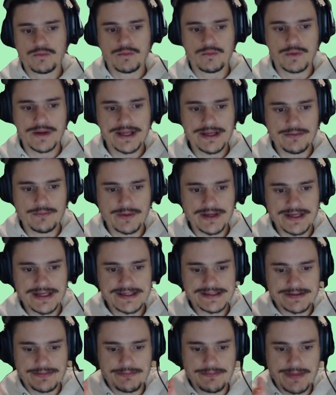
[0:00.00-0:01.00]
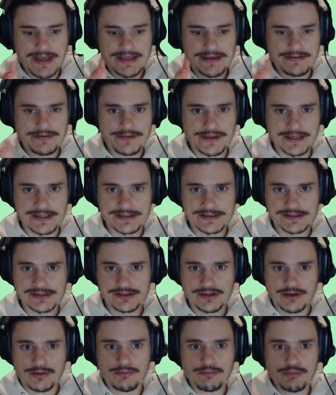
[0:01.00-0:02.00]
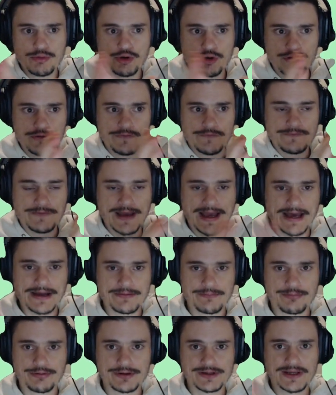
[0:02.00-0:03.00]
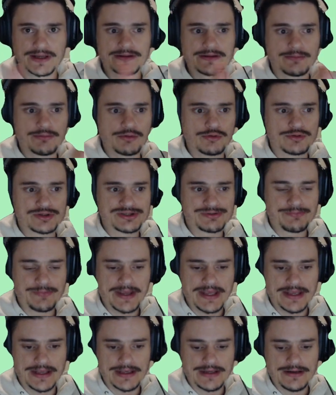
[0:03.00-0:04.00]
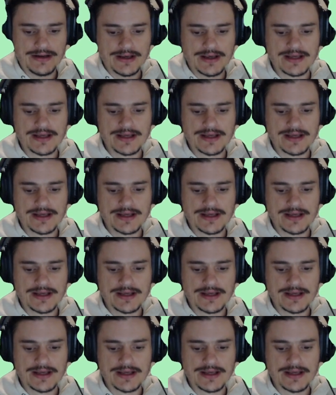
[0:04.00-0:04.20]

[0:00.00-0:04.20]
we need to make things move at a predictable speed